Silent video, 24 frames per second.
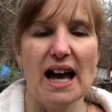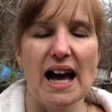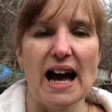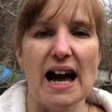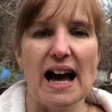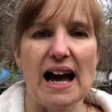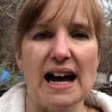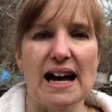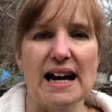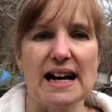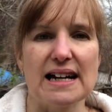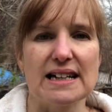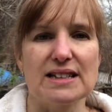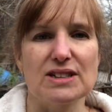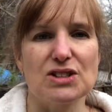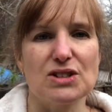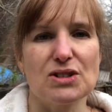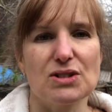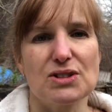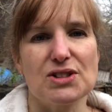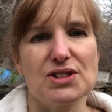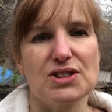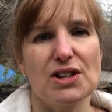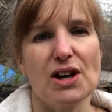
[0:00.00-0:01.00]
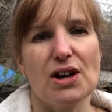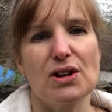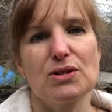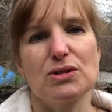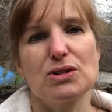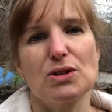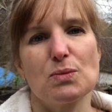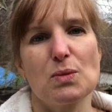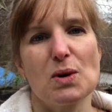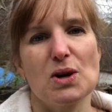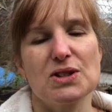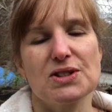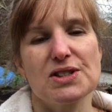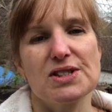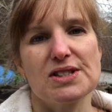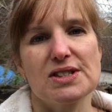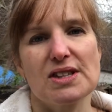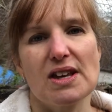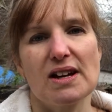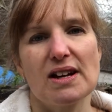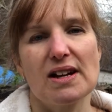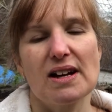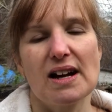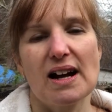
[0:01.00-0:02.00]
and also the ones
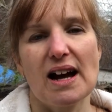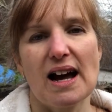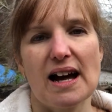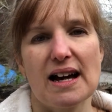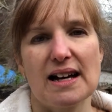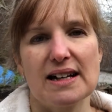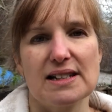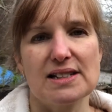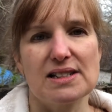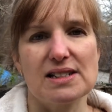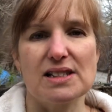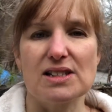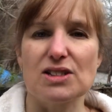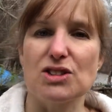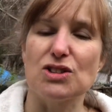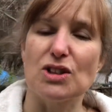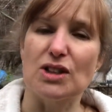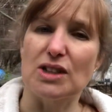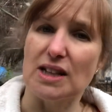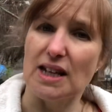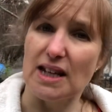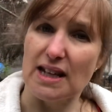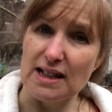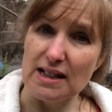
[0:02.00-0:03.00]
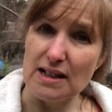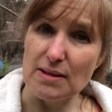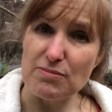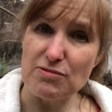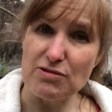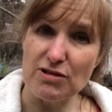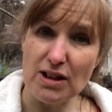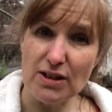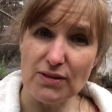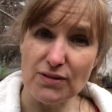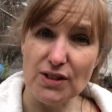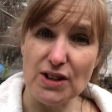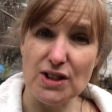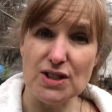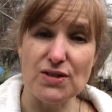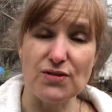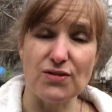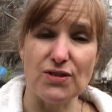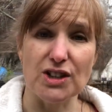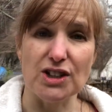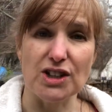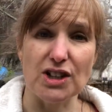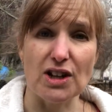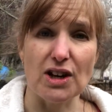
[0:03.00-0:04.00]
that I'd done in a previous
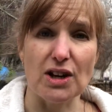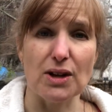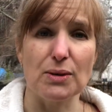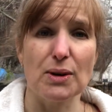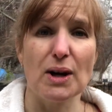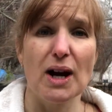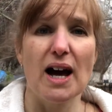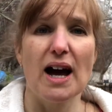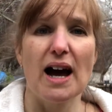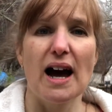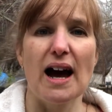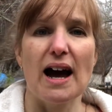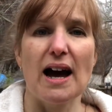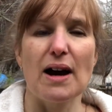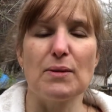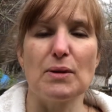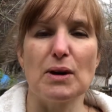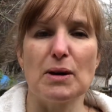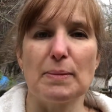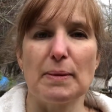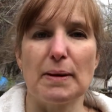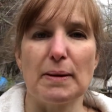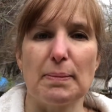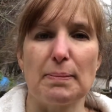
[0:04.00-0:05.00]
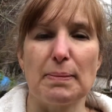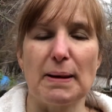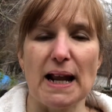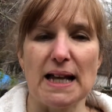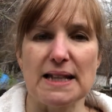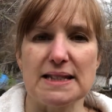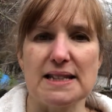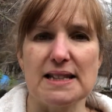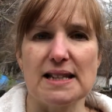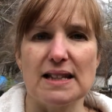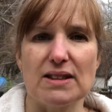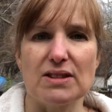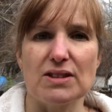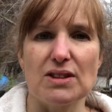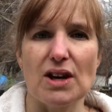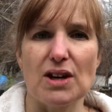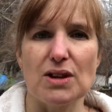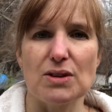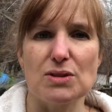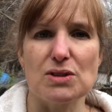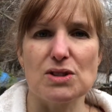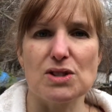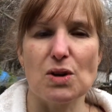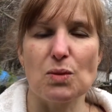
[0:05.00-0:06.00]
video, I will be planting
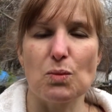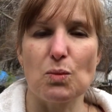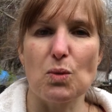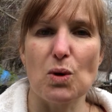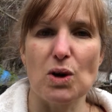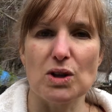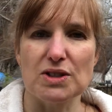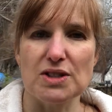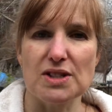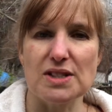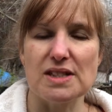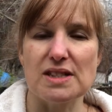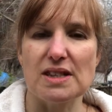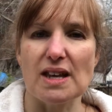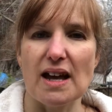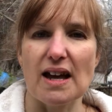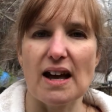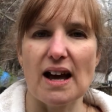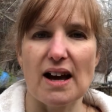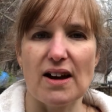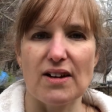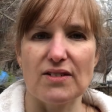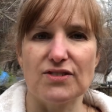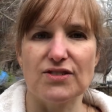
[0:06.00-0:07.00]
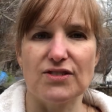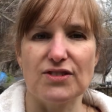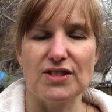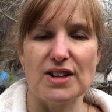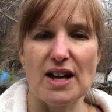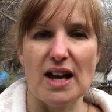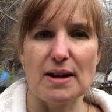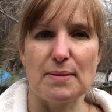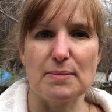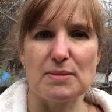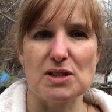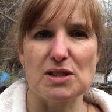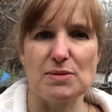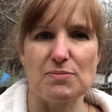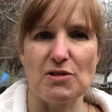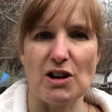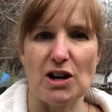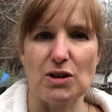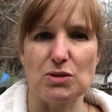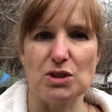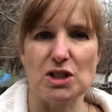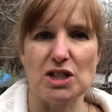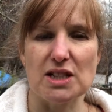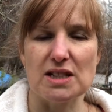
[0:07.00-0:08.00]
those once they have
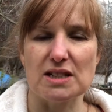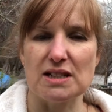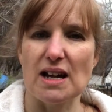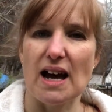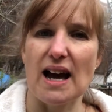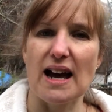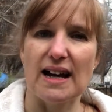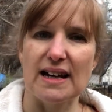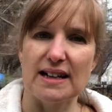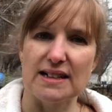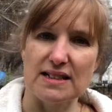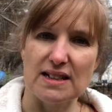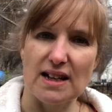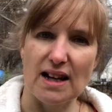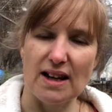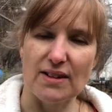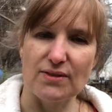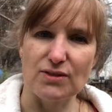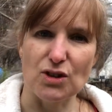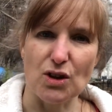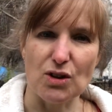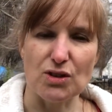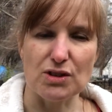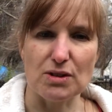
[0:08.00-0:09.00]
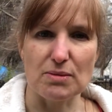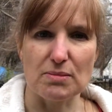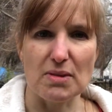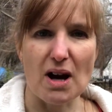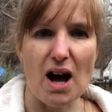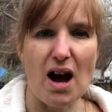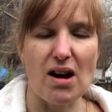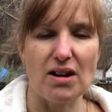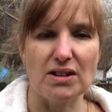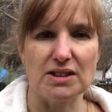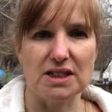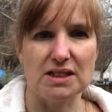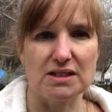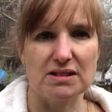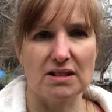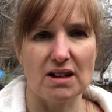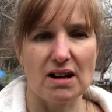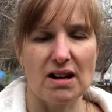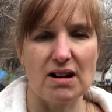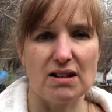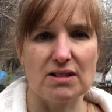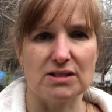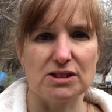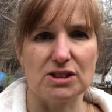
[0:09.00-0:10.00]
sprouted and I've got them
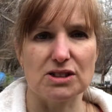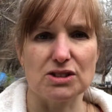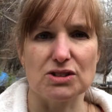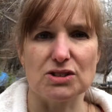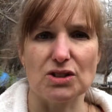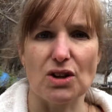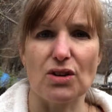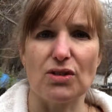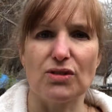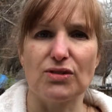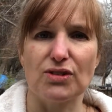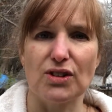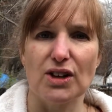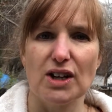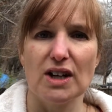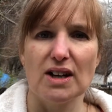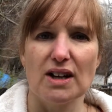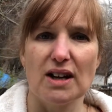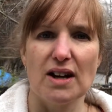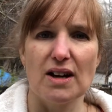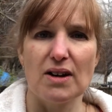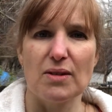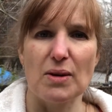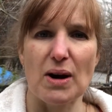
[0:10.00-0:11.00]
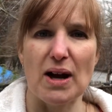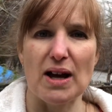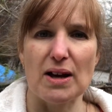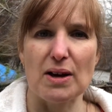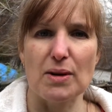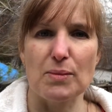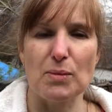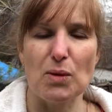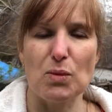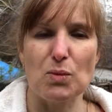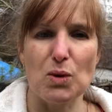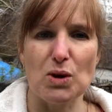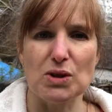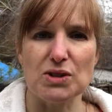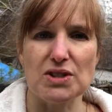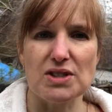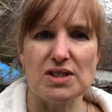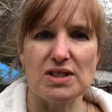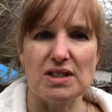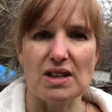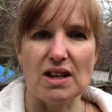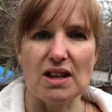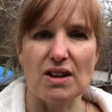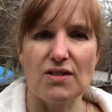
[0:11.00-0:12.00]
hardened off once
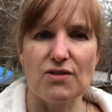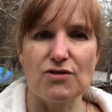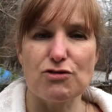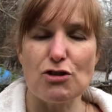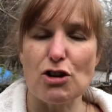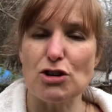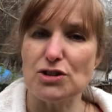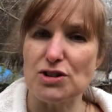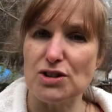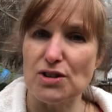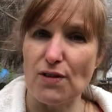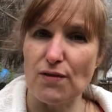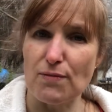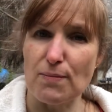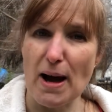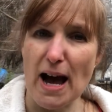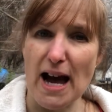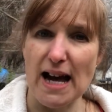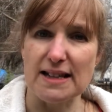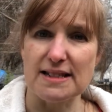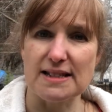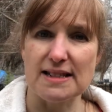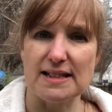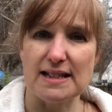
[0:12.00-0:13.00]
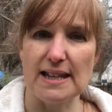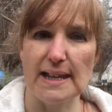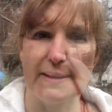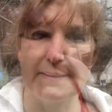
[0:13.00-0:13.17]
the frosts have passed.